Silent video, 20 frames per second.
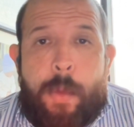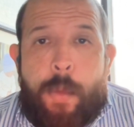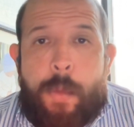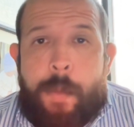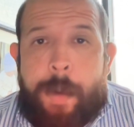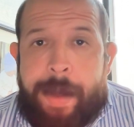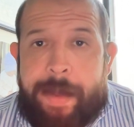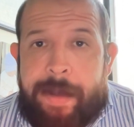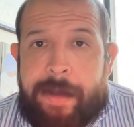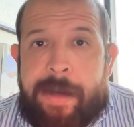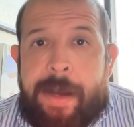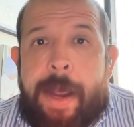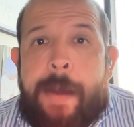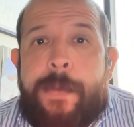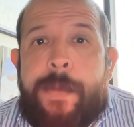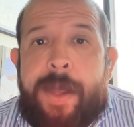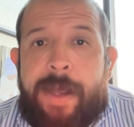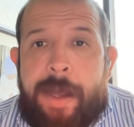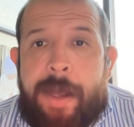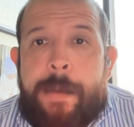by the
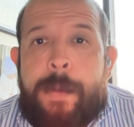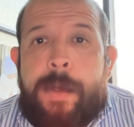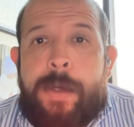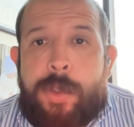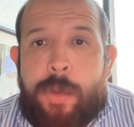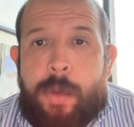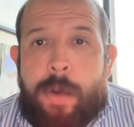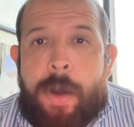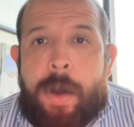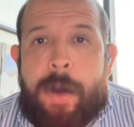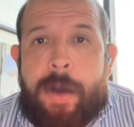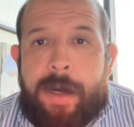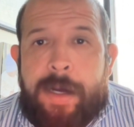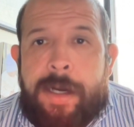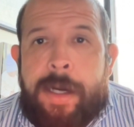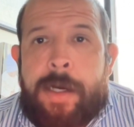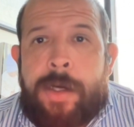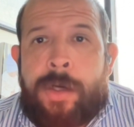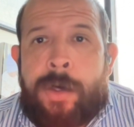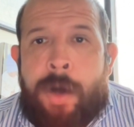time they come into an
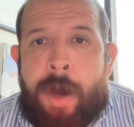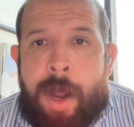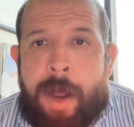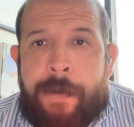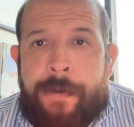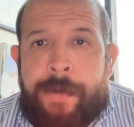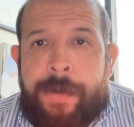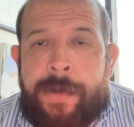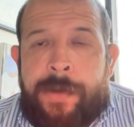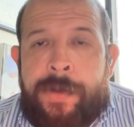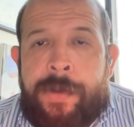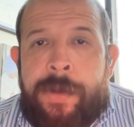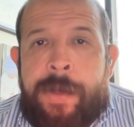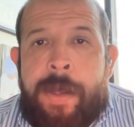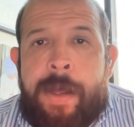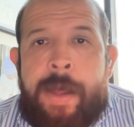architecture office,